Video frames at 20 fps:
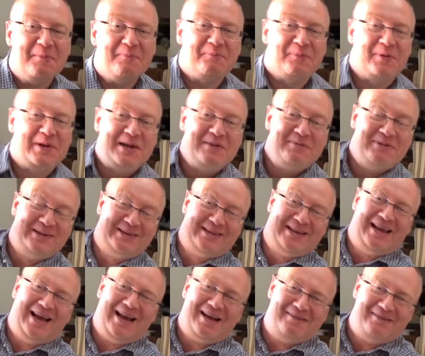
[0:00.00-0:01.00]
but it
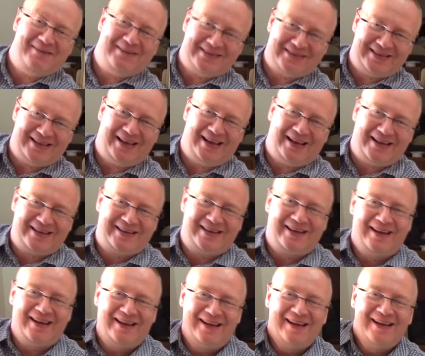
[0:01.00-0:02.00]
was, I was like,
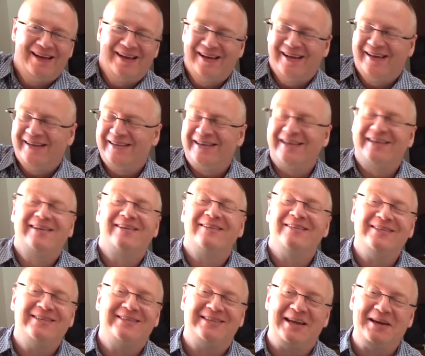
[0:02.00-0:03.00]
you
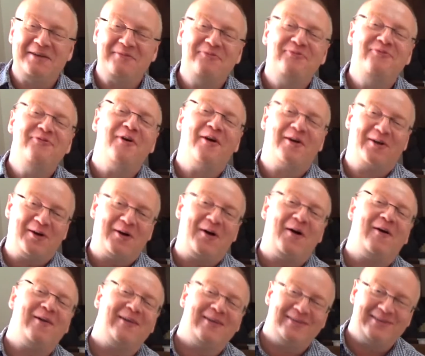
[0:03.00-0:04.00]
couldn't see fuck
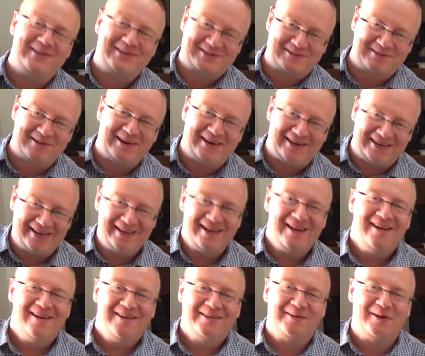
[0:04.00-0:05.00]
all on the screen.
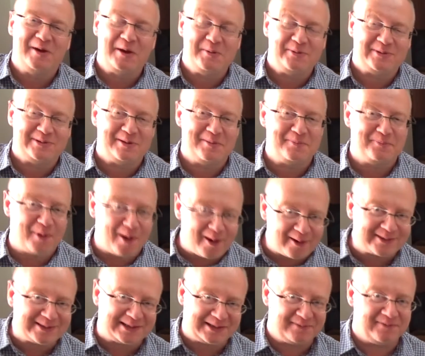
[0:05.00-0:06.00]
So it was an
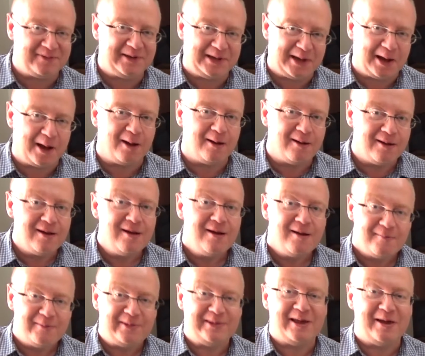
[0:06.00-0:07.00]
unboxing video
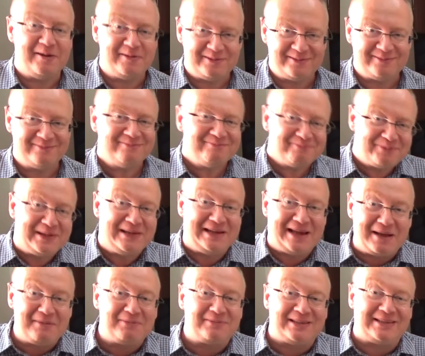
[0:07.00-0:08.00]
without being
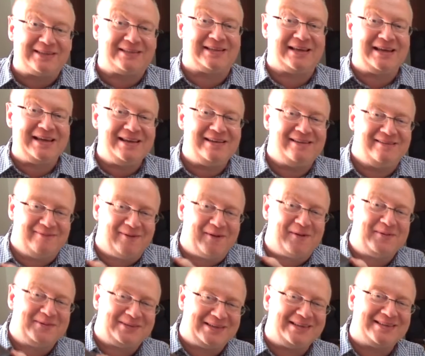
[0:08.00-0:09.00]
able to see
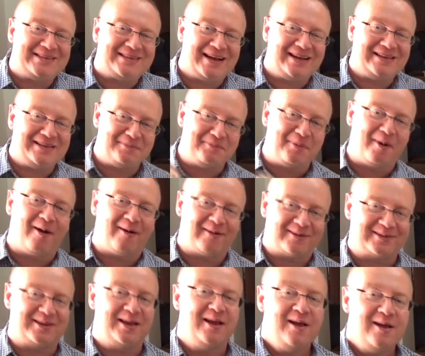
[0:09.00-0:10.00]
what was inside the
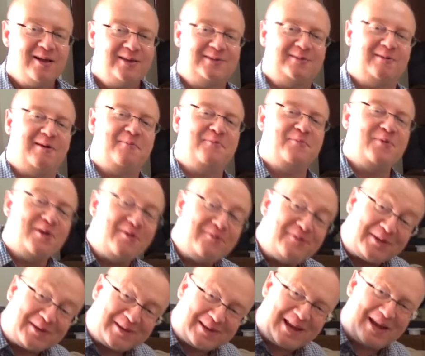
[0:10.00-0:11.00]
box. So I've moved
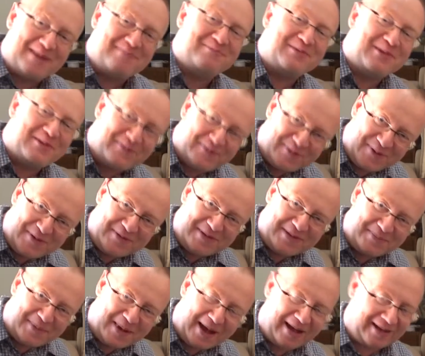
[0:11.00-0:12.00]
the camera further
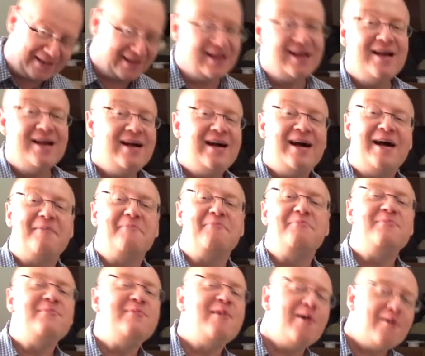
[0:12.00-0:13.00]
back.
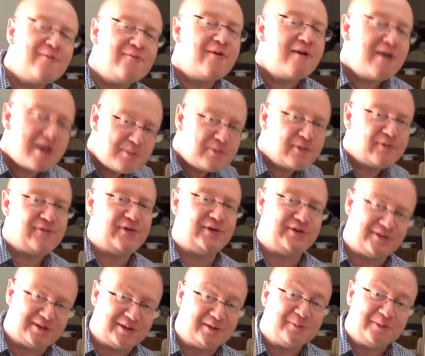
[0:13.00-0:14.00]
I'm not very
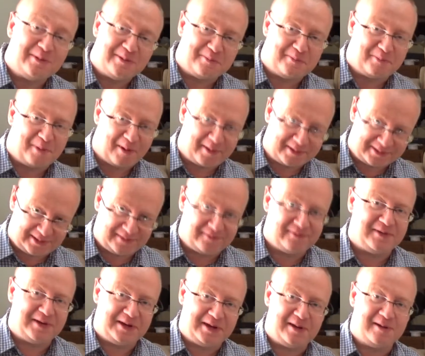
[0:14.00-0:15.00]
proficient with unboxing
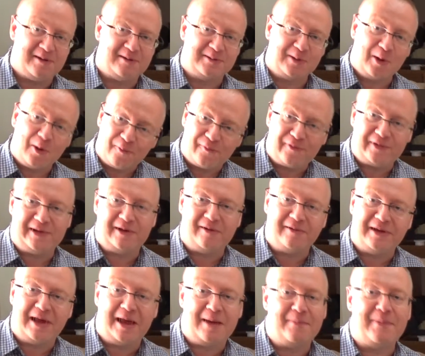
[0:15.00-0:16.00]
videos. Hopefully I'll
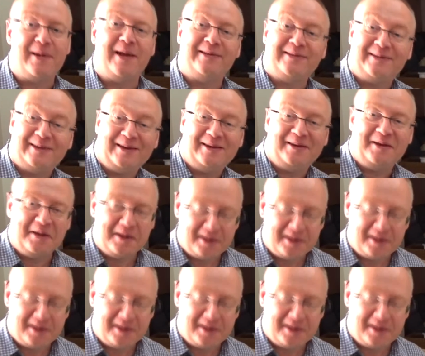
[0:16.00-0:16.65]
get better.